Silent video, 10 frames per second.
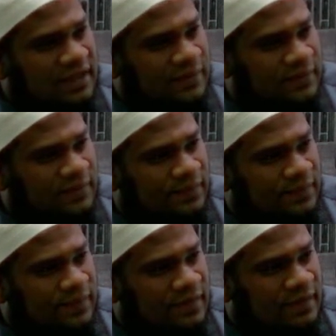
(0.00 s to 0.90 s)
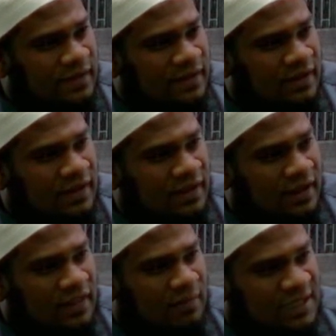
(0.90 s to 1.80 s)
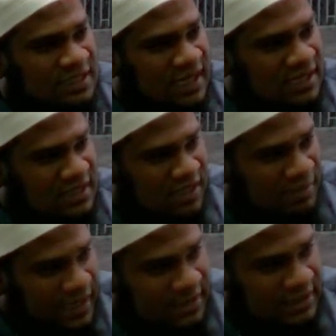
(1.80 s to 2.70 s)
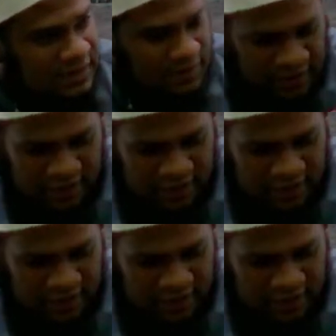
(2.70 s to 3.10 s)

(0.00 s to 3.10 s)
clear? The masala is clear, right?